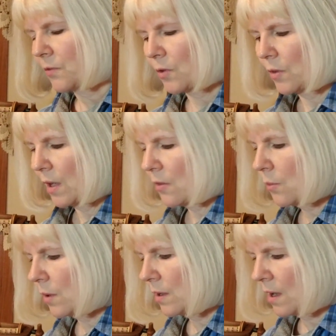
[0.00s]
So the other
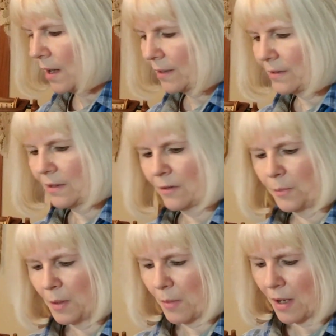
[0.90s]
one I did is
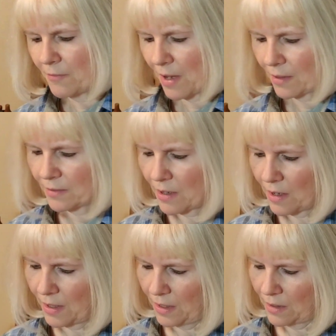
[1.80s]
Be Mine
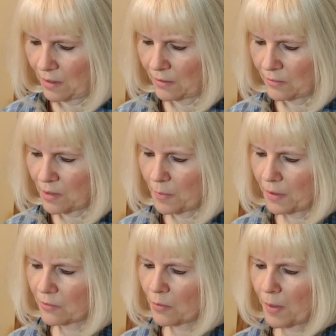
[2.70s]
Valentine
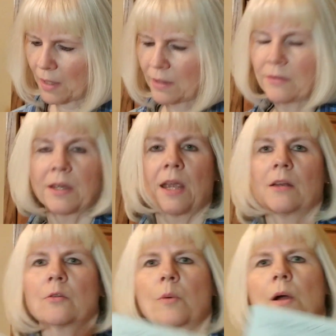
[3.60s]
Snippet by Lizzie Kate as